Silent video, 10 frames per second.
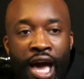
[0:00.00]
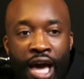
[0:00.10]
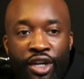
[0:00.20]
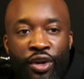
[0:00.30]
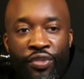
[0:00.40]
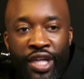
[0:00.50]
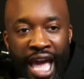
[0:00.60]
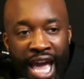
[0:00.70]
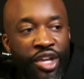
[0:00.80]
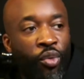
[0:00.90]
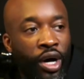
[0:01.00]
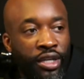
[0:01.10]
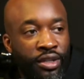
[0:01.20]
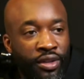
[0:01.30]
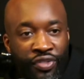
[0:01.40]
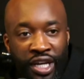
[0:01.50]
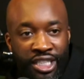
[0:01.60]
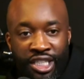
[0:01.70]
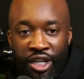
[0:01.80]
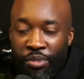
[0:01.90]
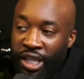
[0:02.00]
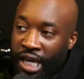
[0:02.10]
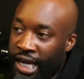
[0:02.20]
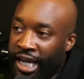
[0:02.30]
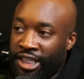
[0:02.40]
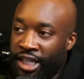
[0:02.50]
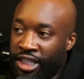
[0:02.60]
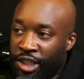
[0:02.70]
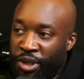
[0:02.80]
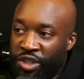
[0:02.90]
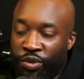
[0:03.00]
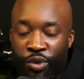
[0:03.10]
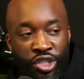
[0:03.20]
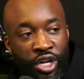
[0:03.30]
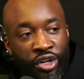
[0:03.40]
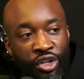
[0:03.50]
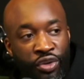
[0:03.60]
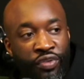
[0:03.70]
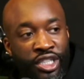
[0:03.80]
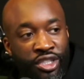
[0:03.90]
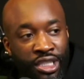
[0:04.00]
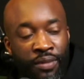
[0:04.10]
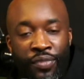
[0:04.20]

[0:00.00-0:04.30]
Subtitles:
And I don't think anyone thinks he's going to be there next season, especially with what's going on in Juventus.